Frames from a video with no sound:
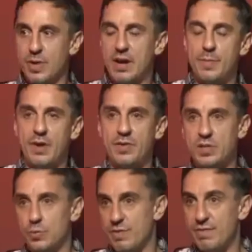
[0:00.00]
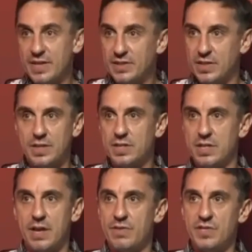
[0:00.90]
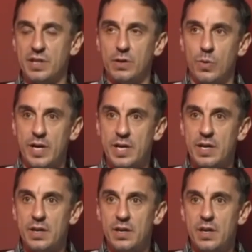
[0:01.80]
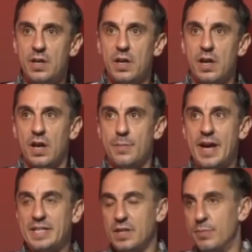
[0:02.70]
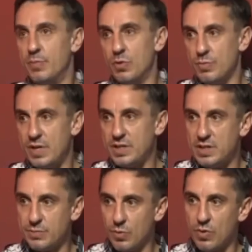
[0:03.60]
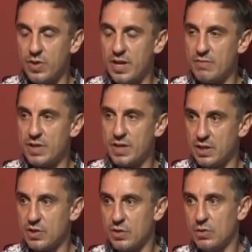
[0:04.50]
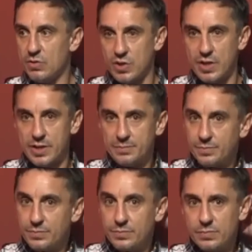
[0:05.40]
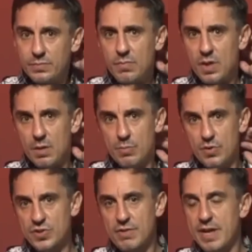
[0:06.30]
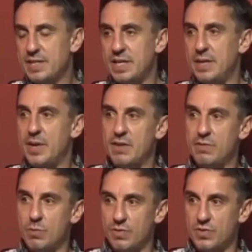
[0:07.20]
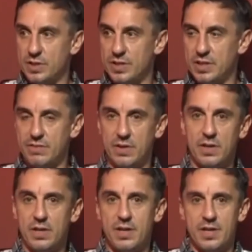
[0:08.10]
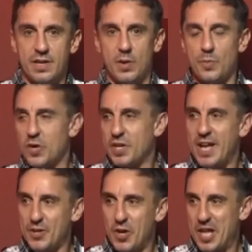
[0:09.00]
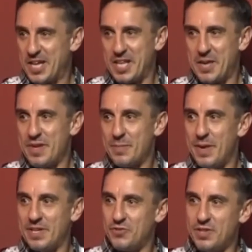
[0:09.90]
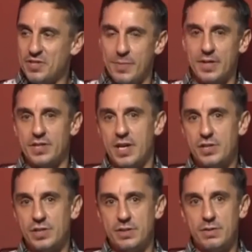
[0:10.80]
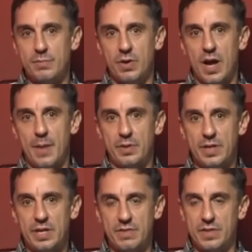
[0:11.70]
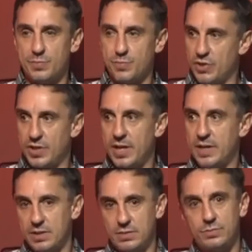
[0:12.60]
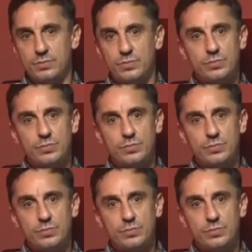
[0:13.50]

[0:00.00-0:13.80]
we are about this, we're invested in this in every single way. I attend the board meetings monthly, I have regular calls on it. But there's a great team here who obviously deliver. I'm not an academic by any stretch of the imagination, but I believe in this project. And